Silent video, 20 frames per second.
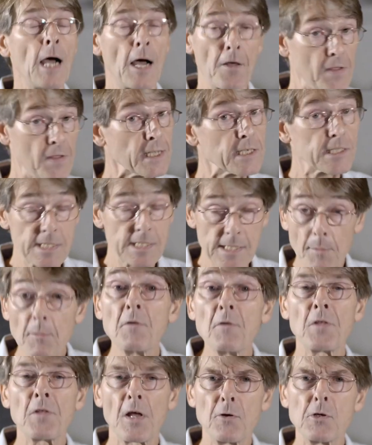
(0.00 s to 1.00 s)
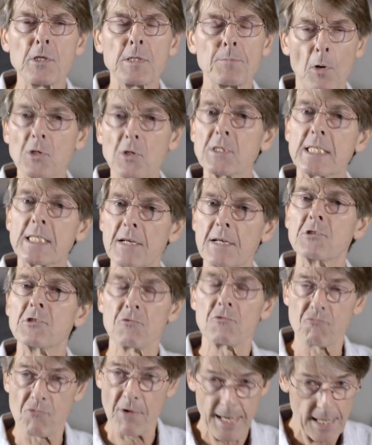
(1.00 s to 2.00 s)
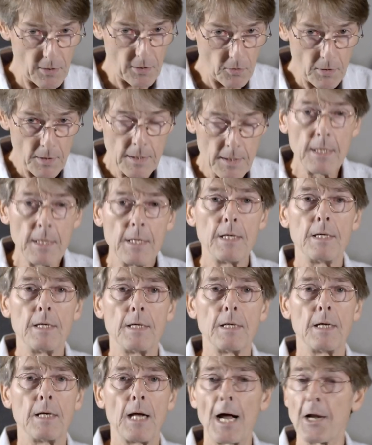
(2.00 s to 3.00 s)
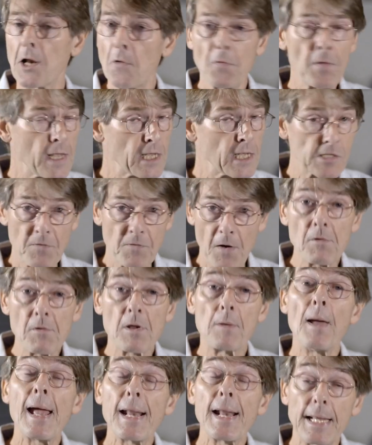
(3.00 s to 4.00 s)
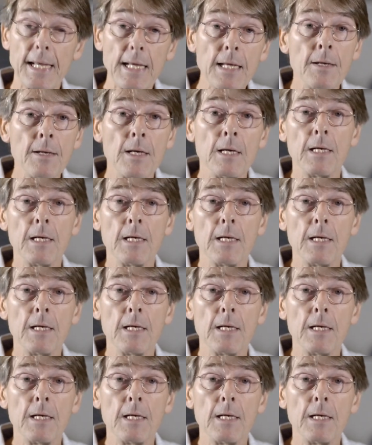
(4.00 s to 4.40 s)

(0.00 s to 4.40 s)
I think some of those positives are real, I don't think it's very many.